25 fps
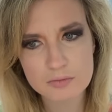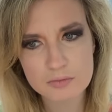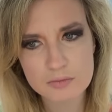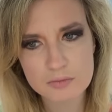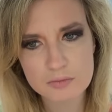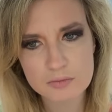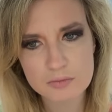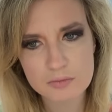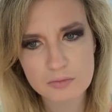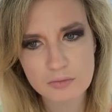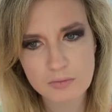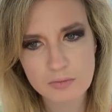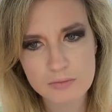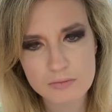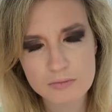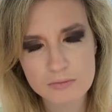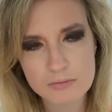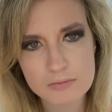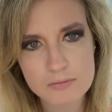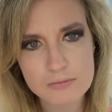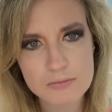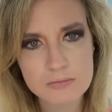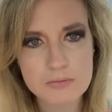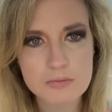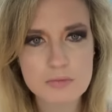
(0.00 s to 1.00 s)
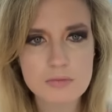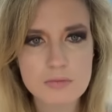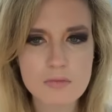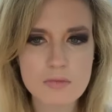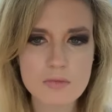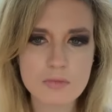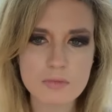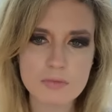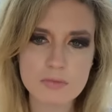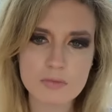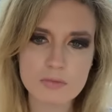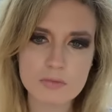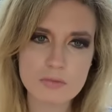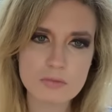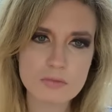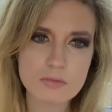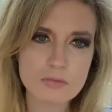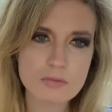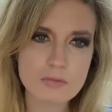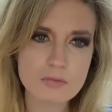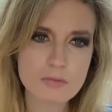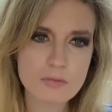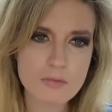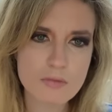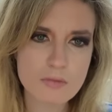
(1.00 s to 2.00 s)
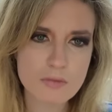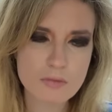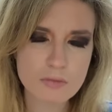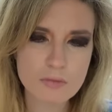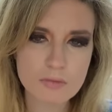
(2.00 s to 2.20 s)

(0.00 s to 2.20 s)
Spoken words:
Nothing is said.